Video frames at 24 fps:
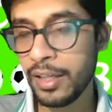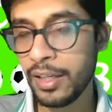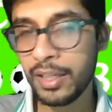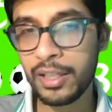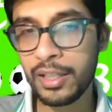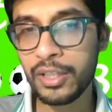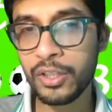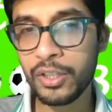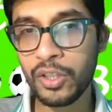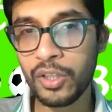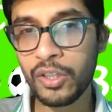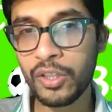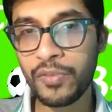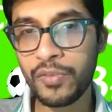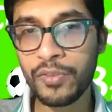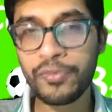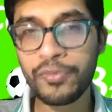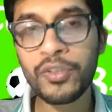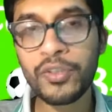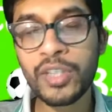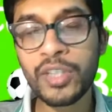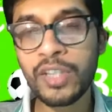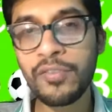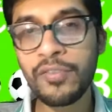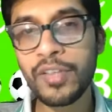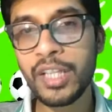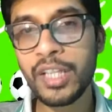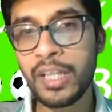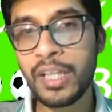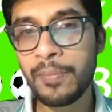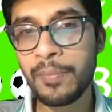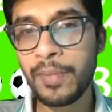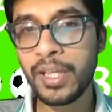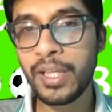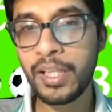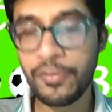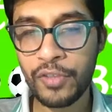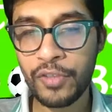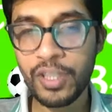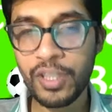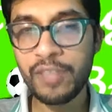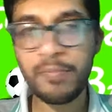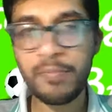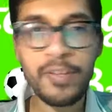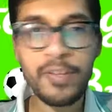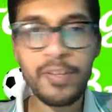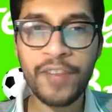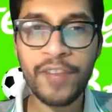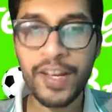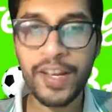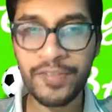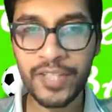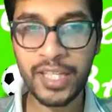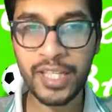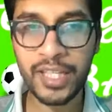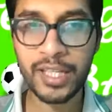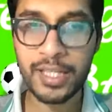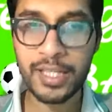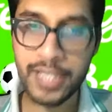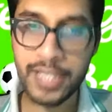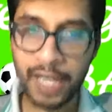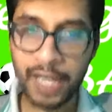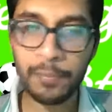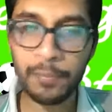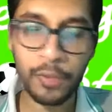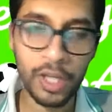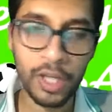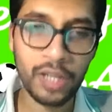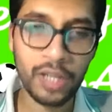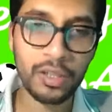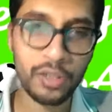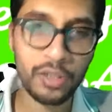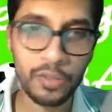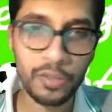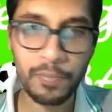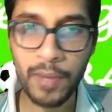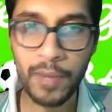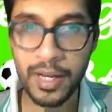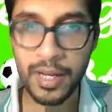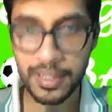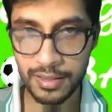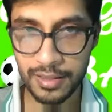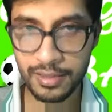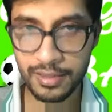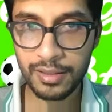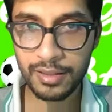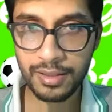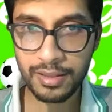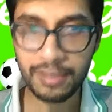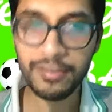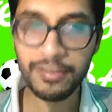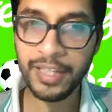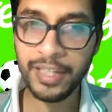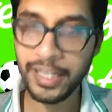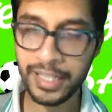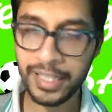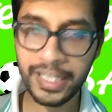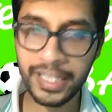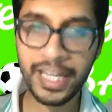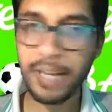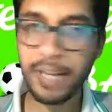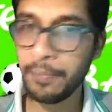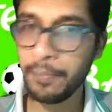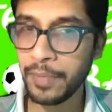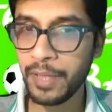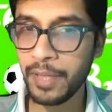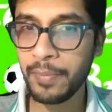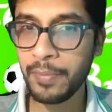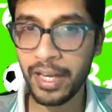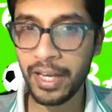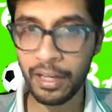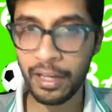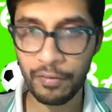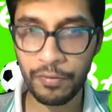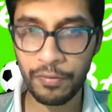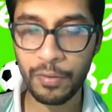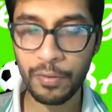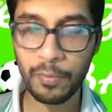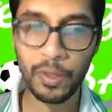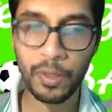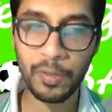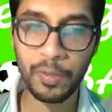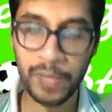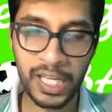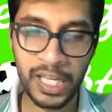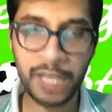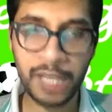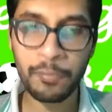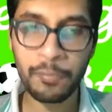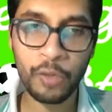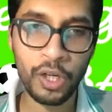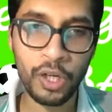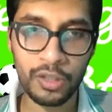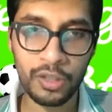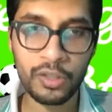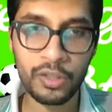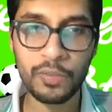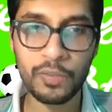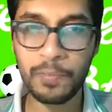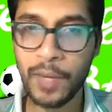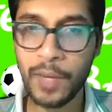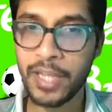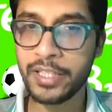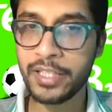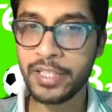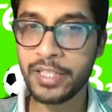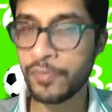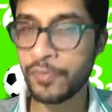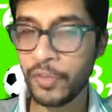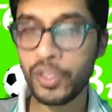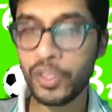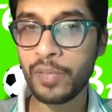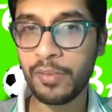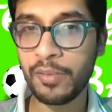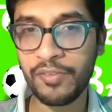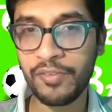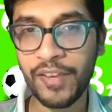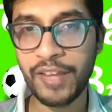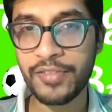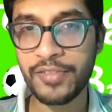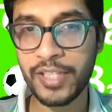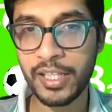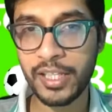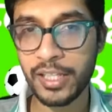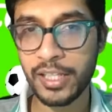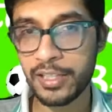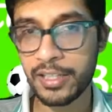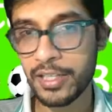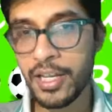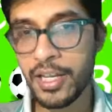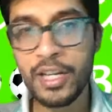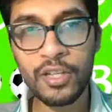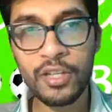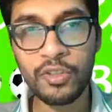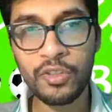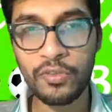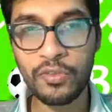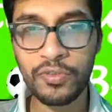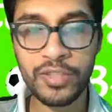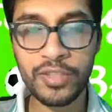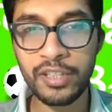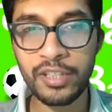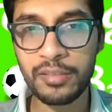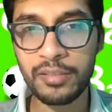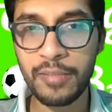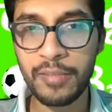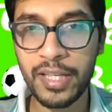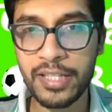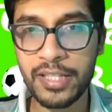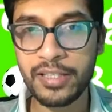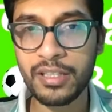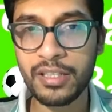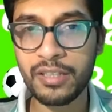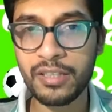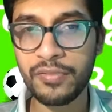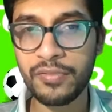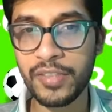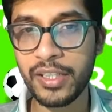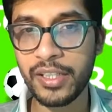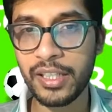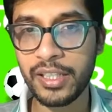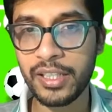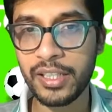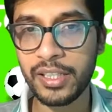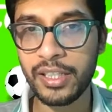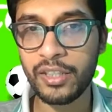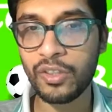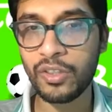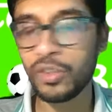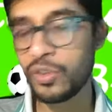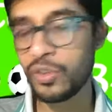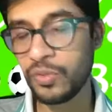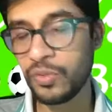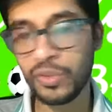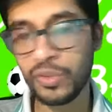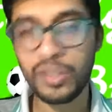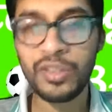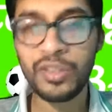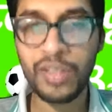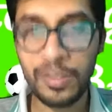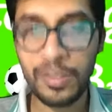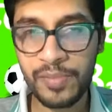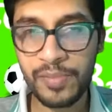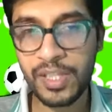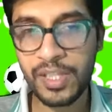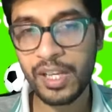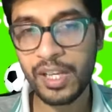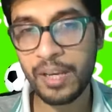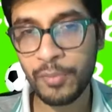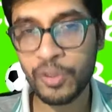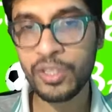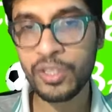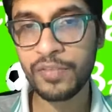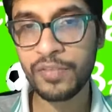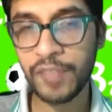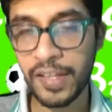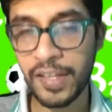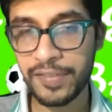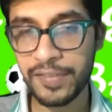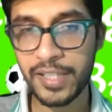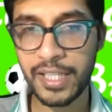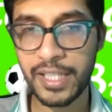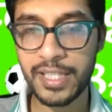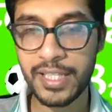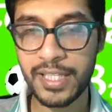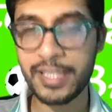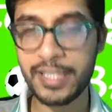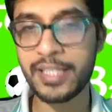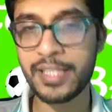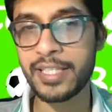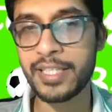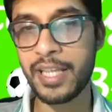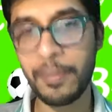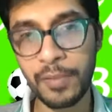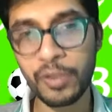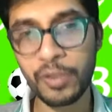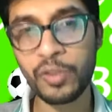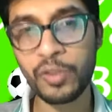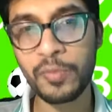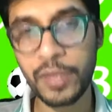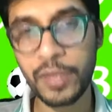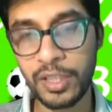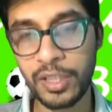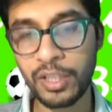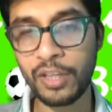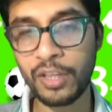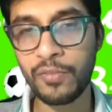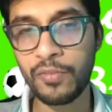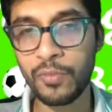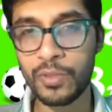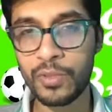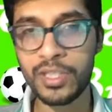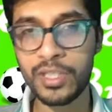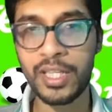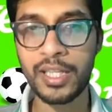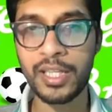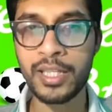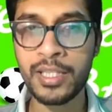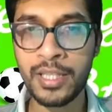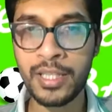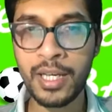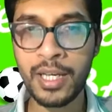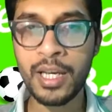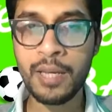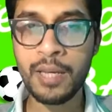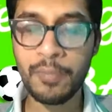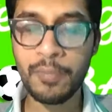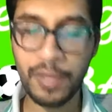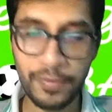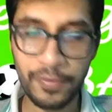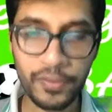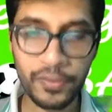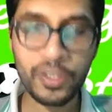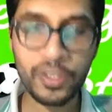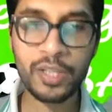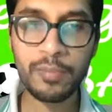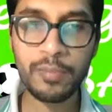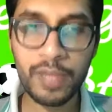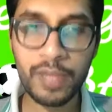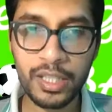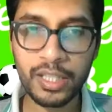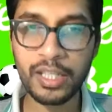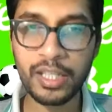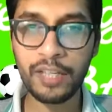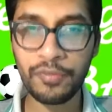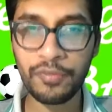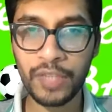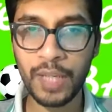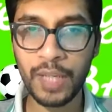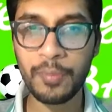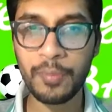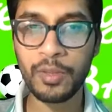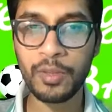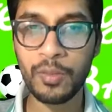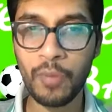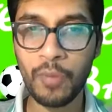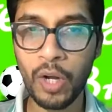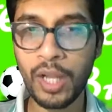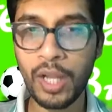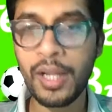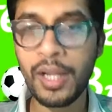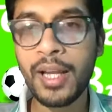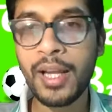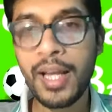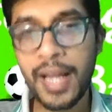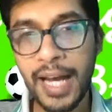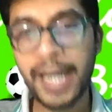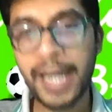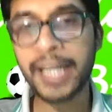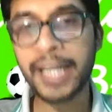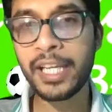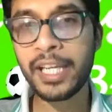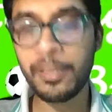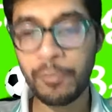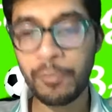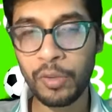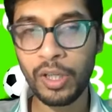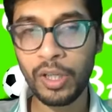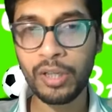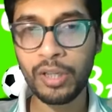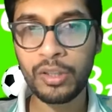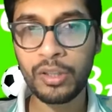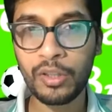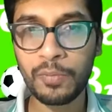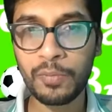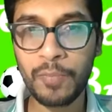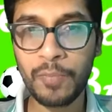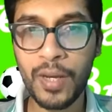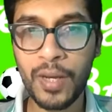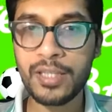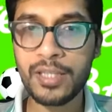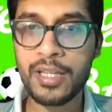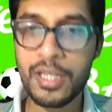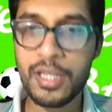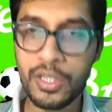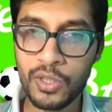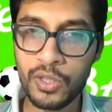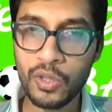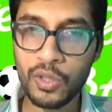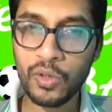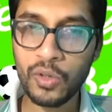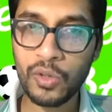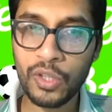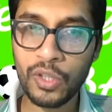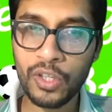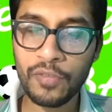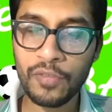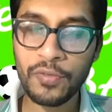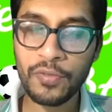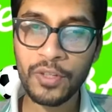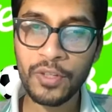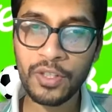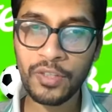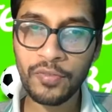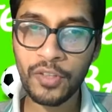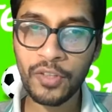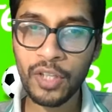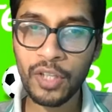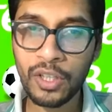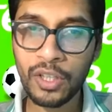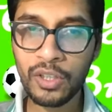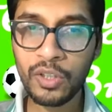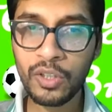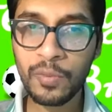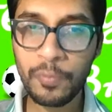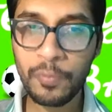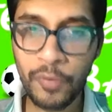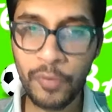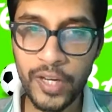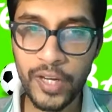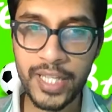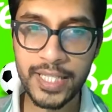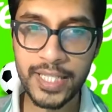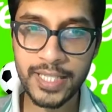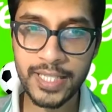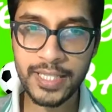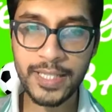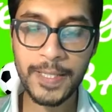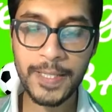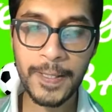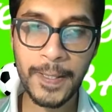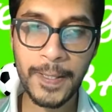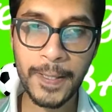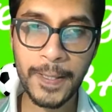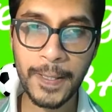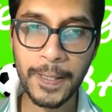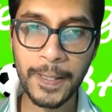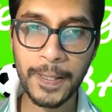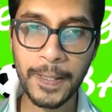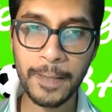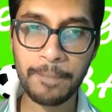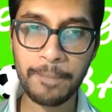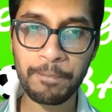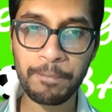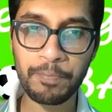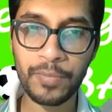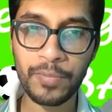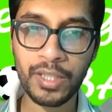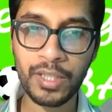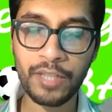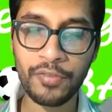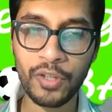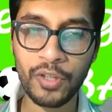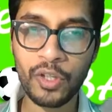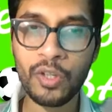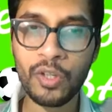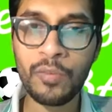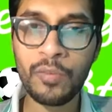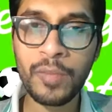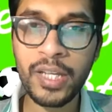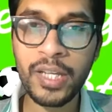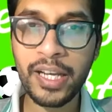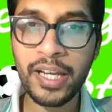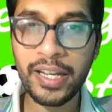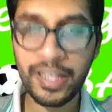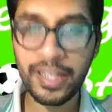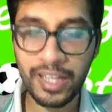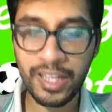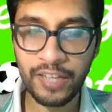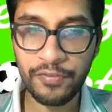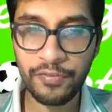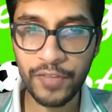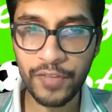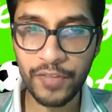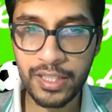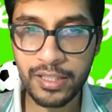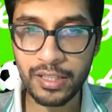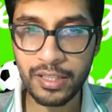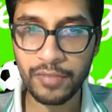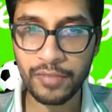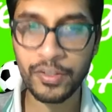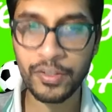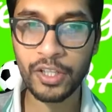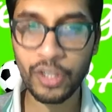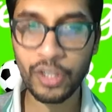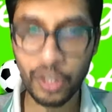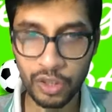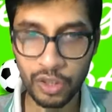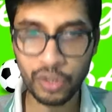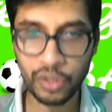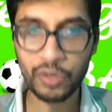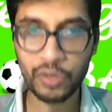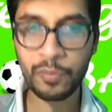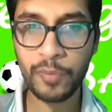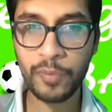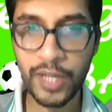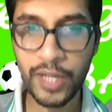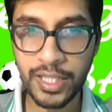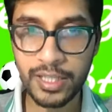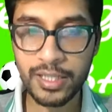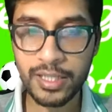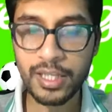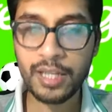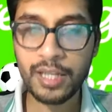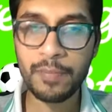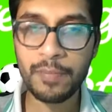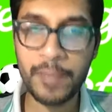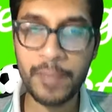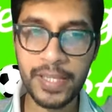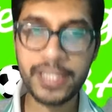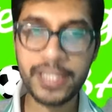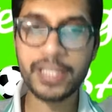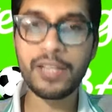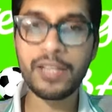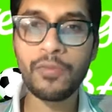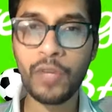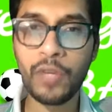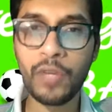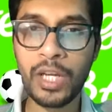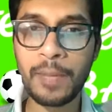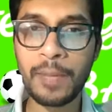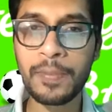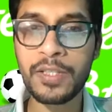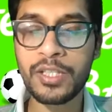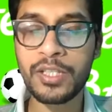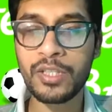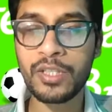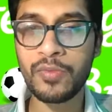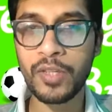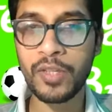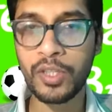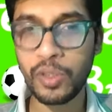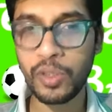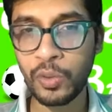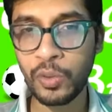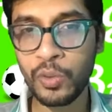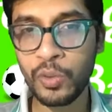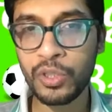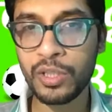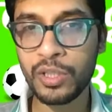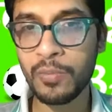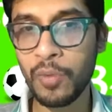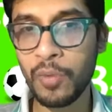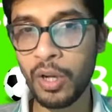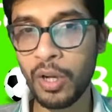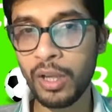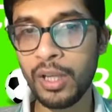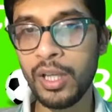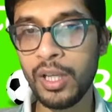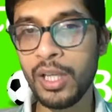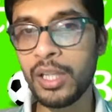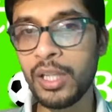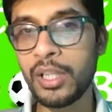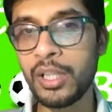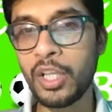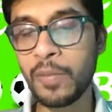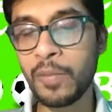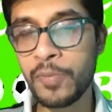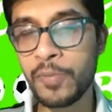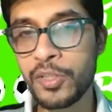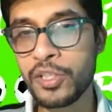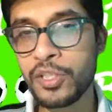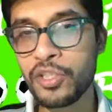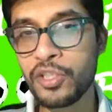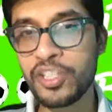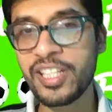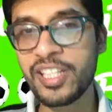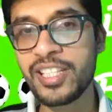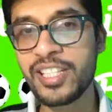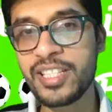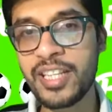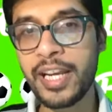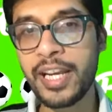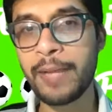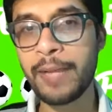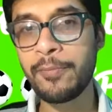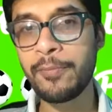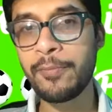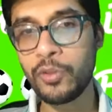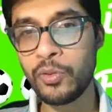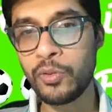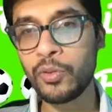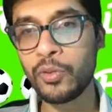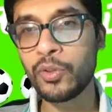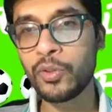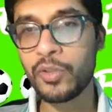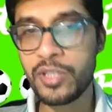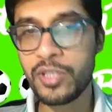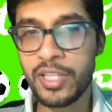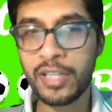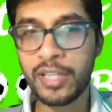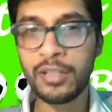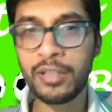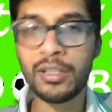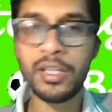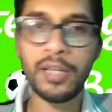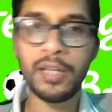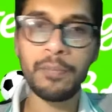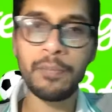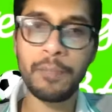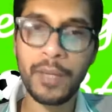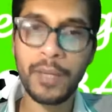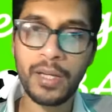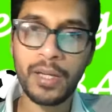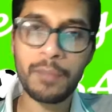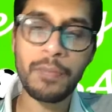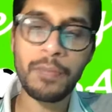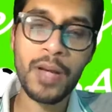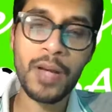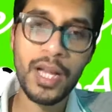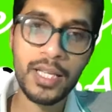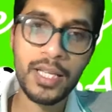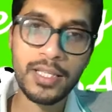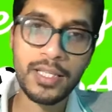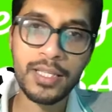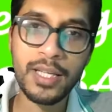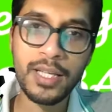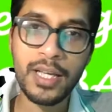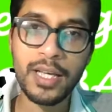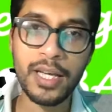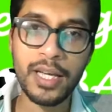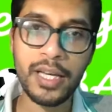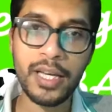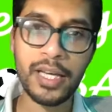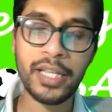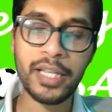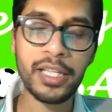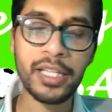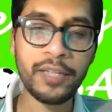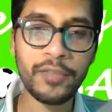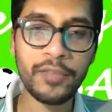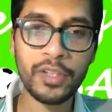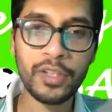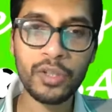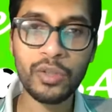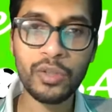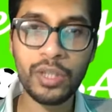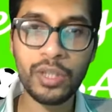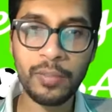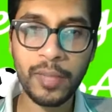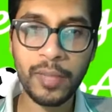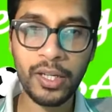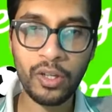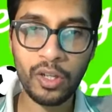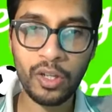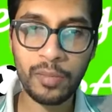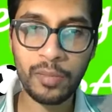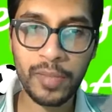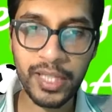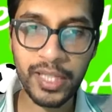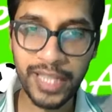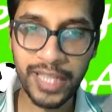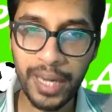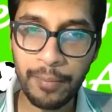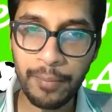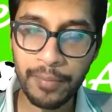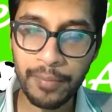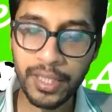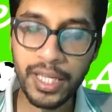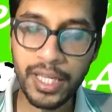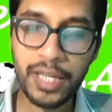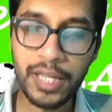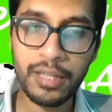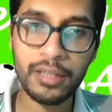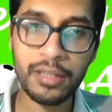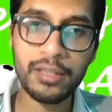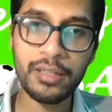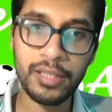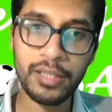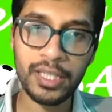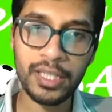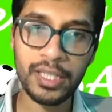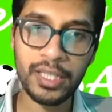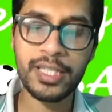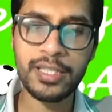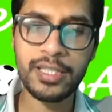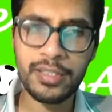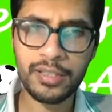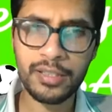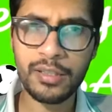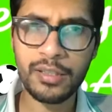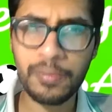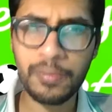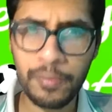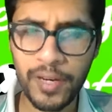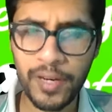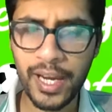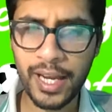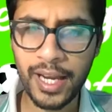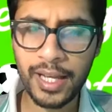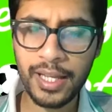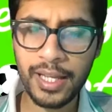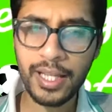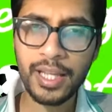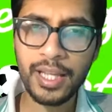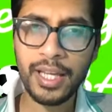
if you give me 5 seconds, I'll pull out a good pass. Right, like I'm pretty bad at football, but I'll pull out a good pass if you give me 5 seconds to settle myself. And I'm saying I'm using 5 seconds as an example. It could be 3 or 4 seconds, but if you give me enough time on the ball, I can pull out a good pass. So if you're not going to press, if you're going to be offensive and you're not going to press, basically what happens is when you lose the ball, the opposition has time to settle and pick a pass. And even though they might all be camped in, they can still break.